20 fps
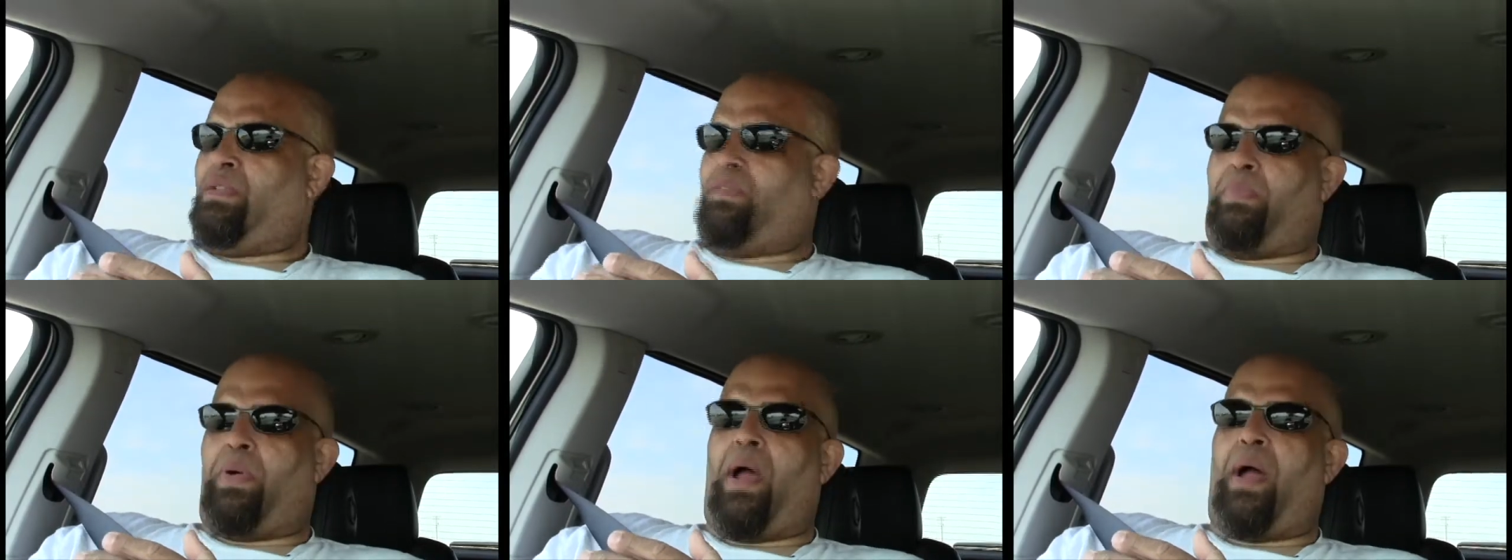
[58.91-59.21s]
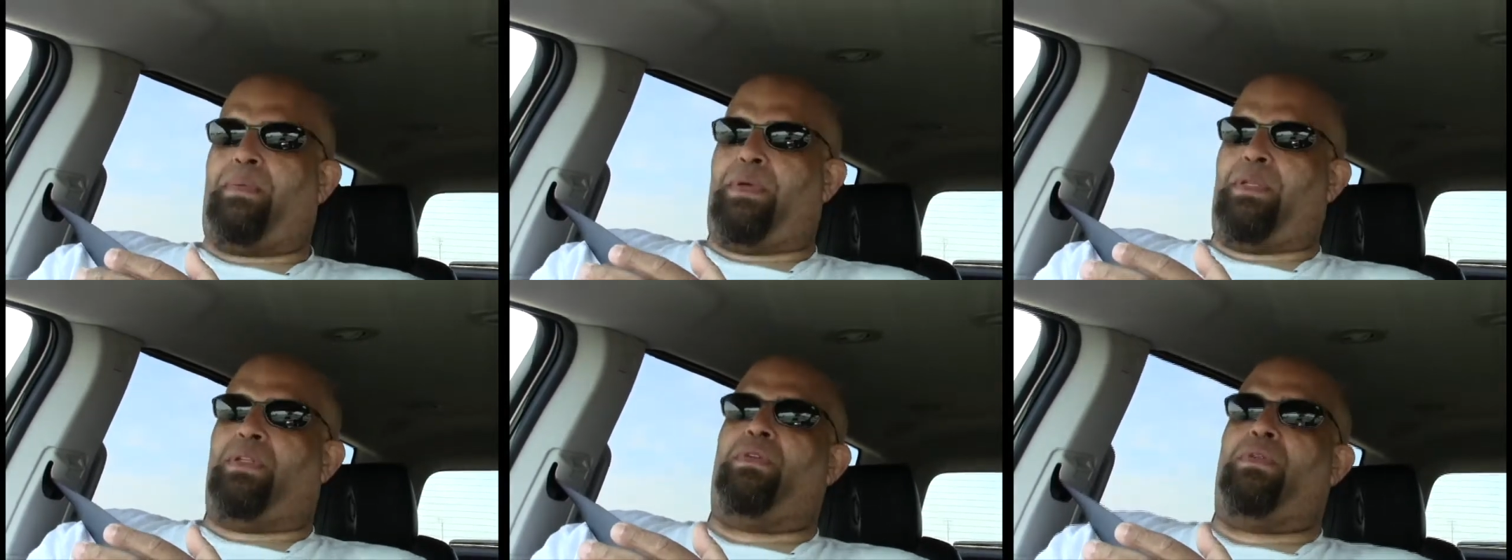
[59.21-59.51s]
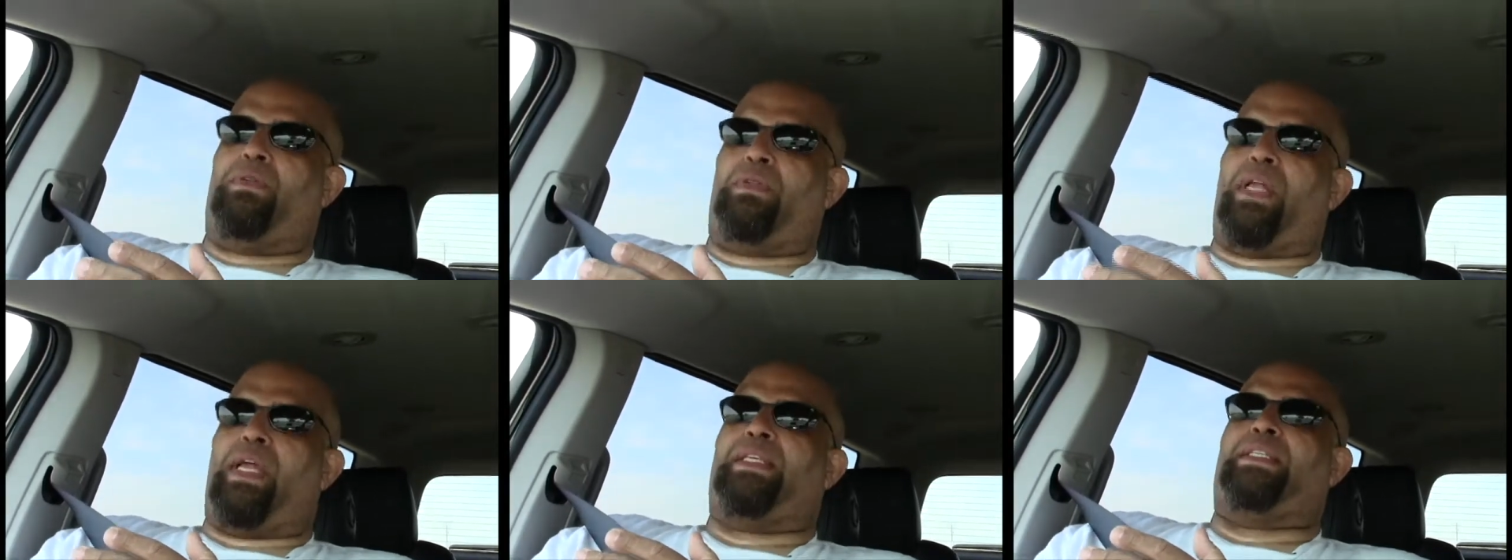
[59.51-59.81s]
probably
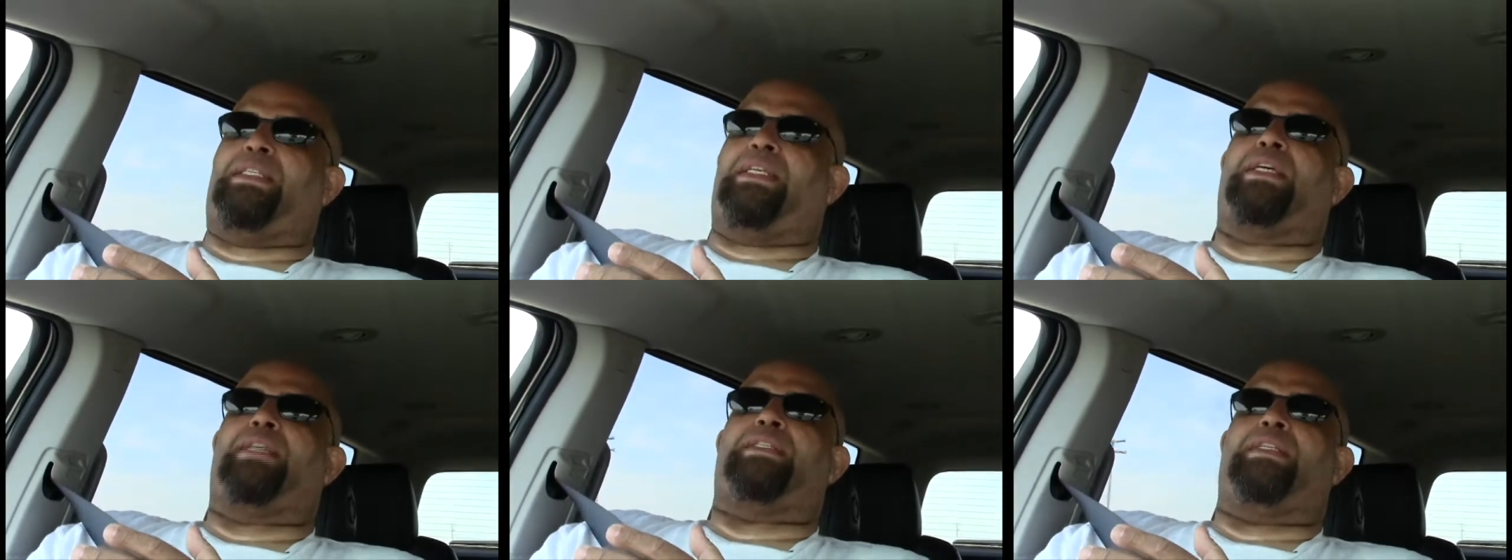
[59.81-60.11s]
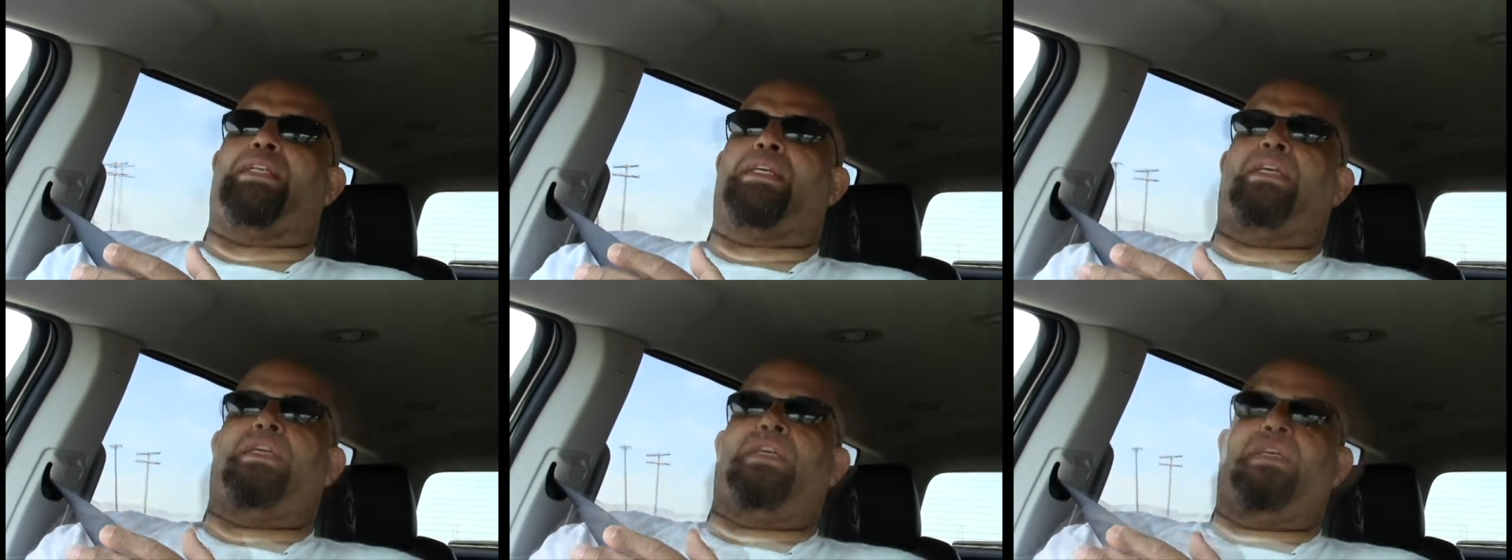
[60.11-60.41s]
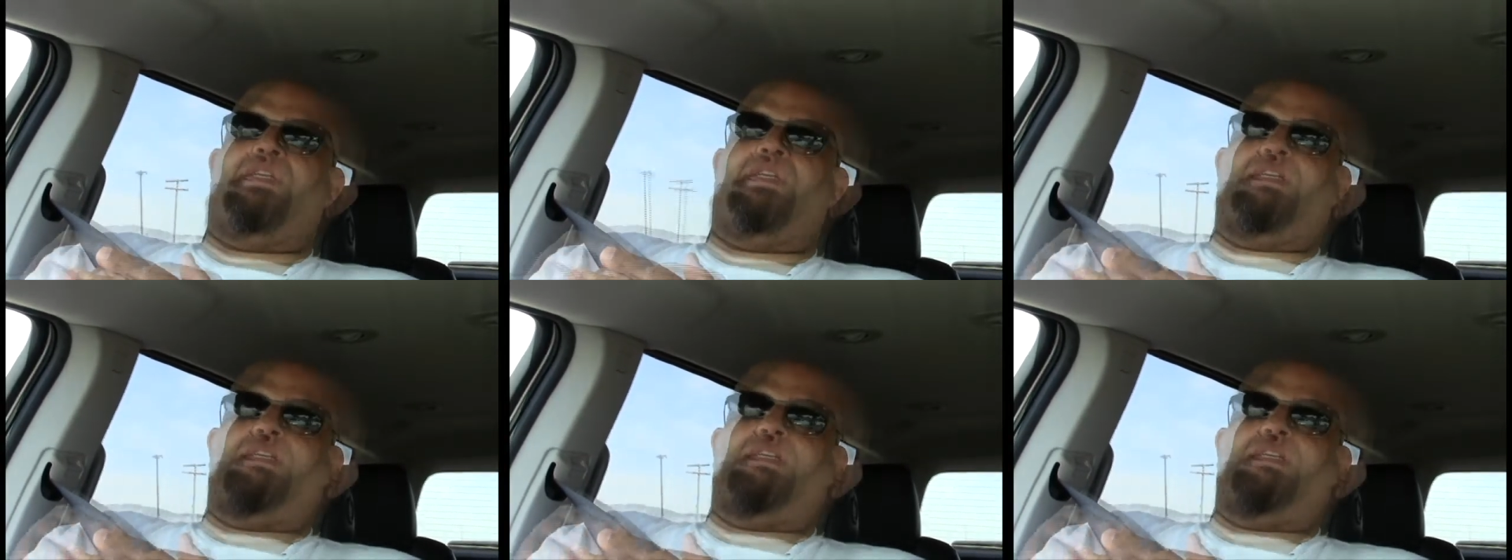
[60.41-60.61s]
doing like 60.